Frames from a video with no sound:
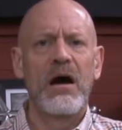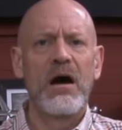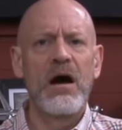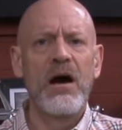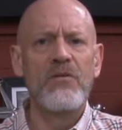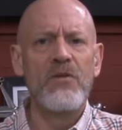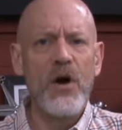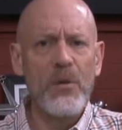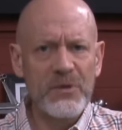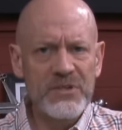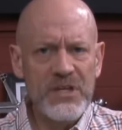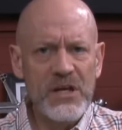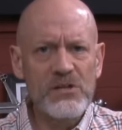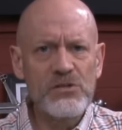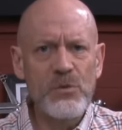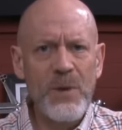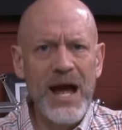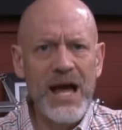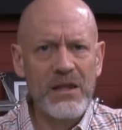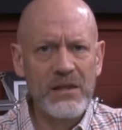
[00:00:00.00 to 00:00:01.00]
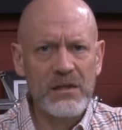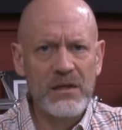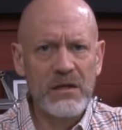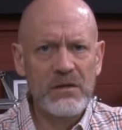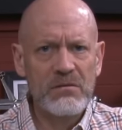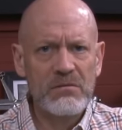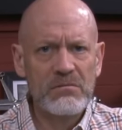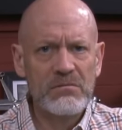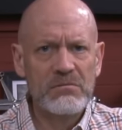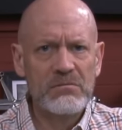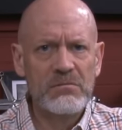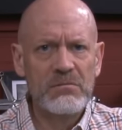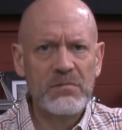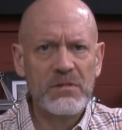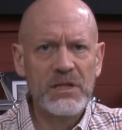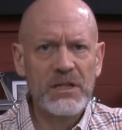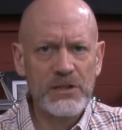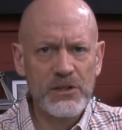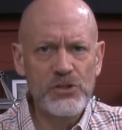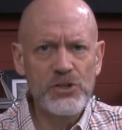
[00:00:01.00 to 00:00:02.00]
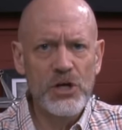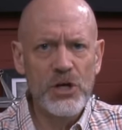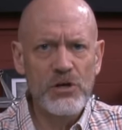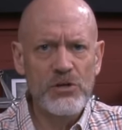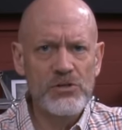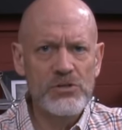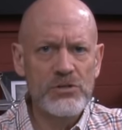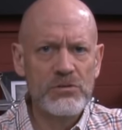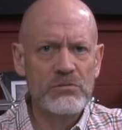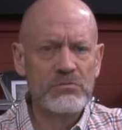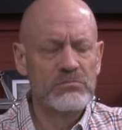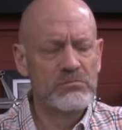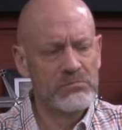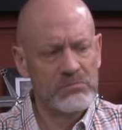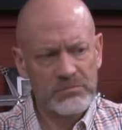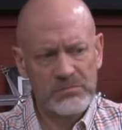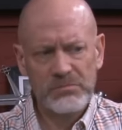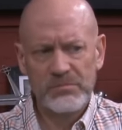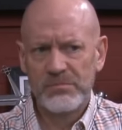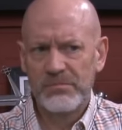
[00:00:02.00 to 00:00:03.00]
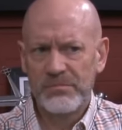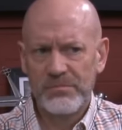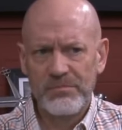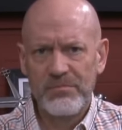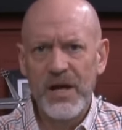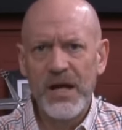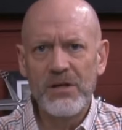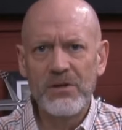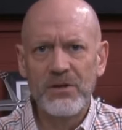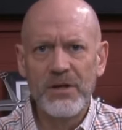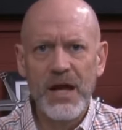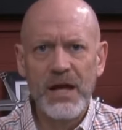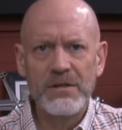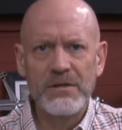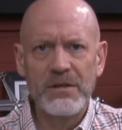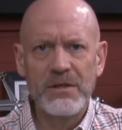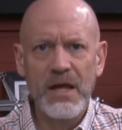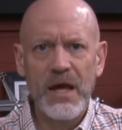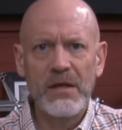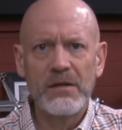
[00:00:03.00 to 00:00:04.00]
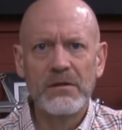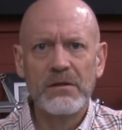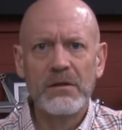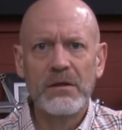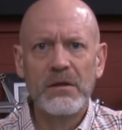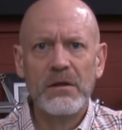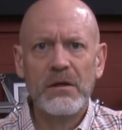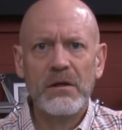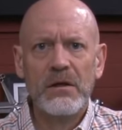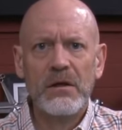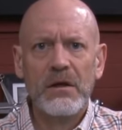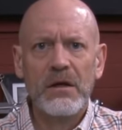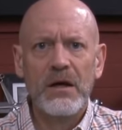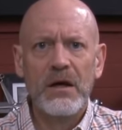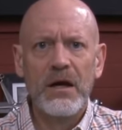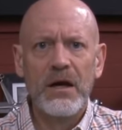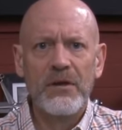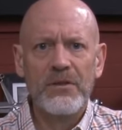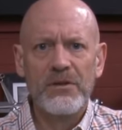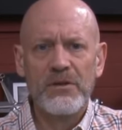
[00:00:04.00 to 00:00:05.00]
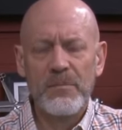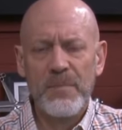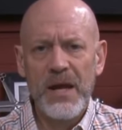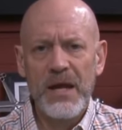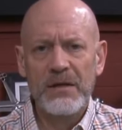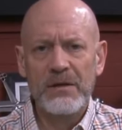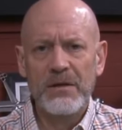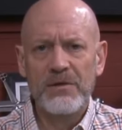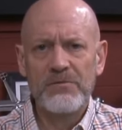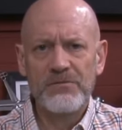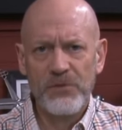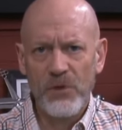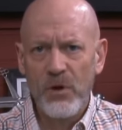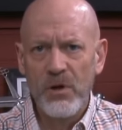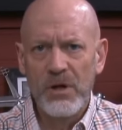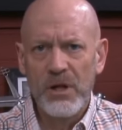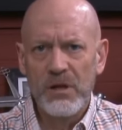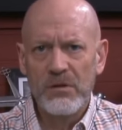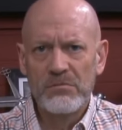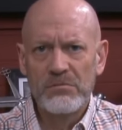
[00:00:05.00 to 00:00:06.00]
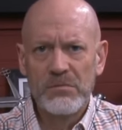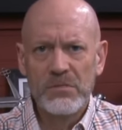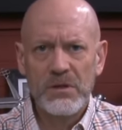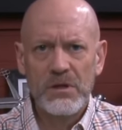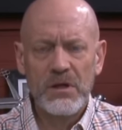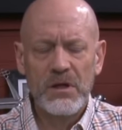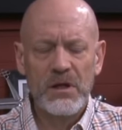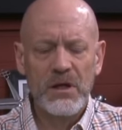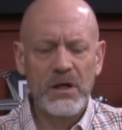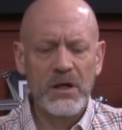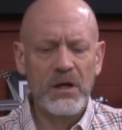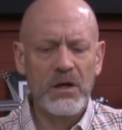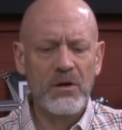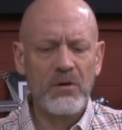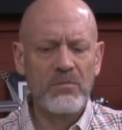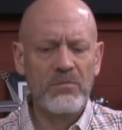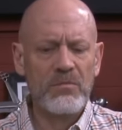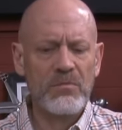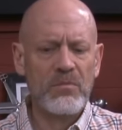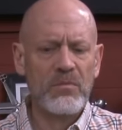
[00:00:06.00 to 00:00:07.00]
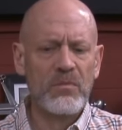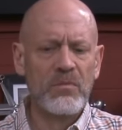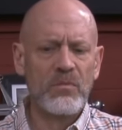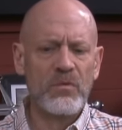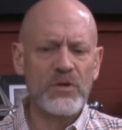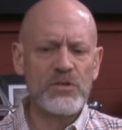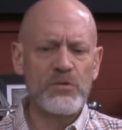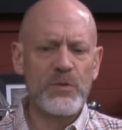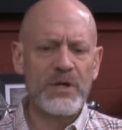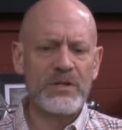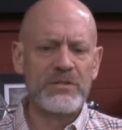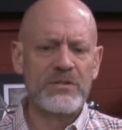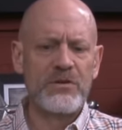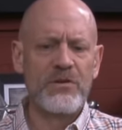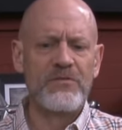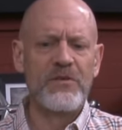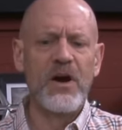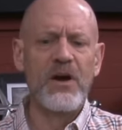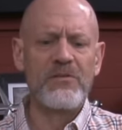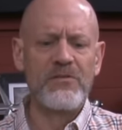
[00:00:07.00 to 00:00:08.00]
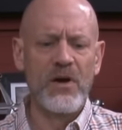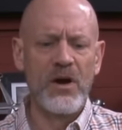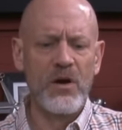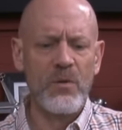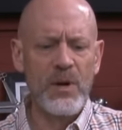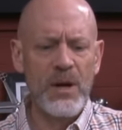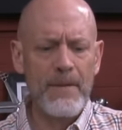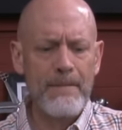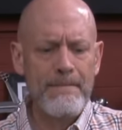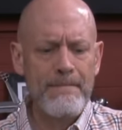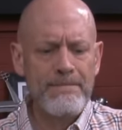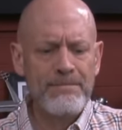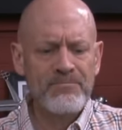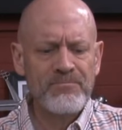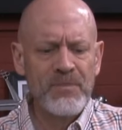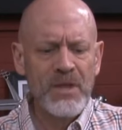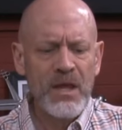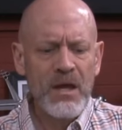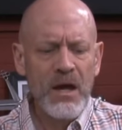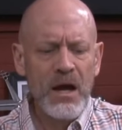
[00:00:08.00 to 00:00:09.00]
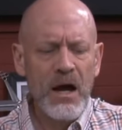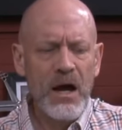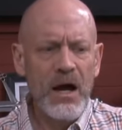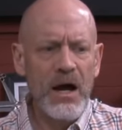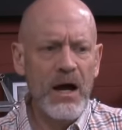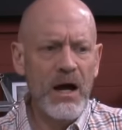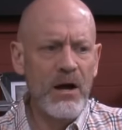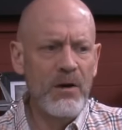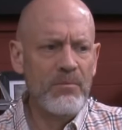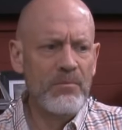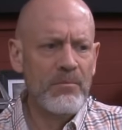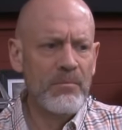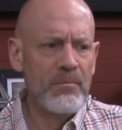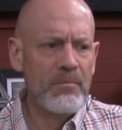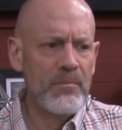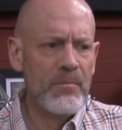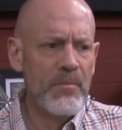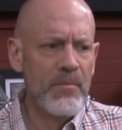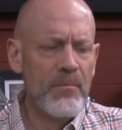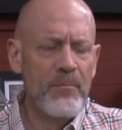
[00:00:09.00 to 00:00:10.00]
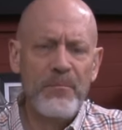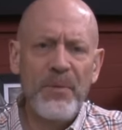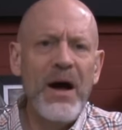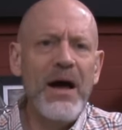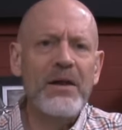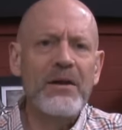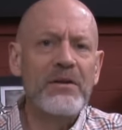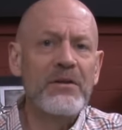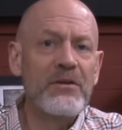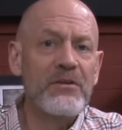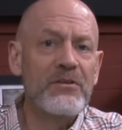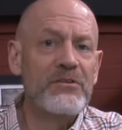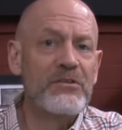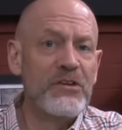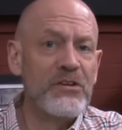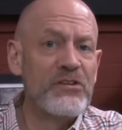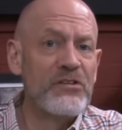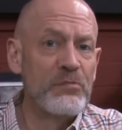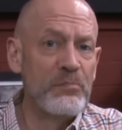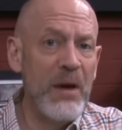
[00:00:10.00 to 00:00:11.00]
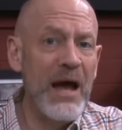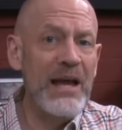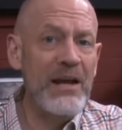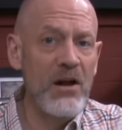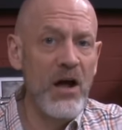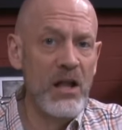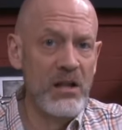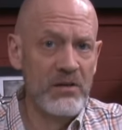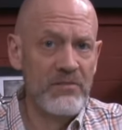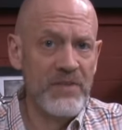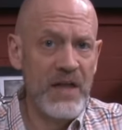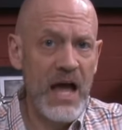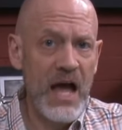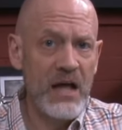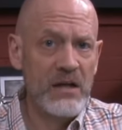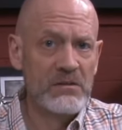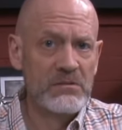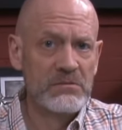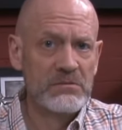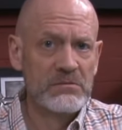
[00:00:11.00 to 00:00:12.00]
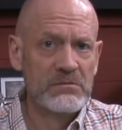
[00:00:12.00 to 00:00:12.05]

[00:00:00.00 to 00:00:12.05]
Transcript: of homosexuality in the church. Michael and I did that. Uh, the debate in Florida, uh, which went so very, very well. Um, but despite all of that,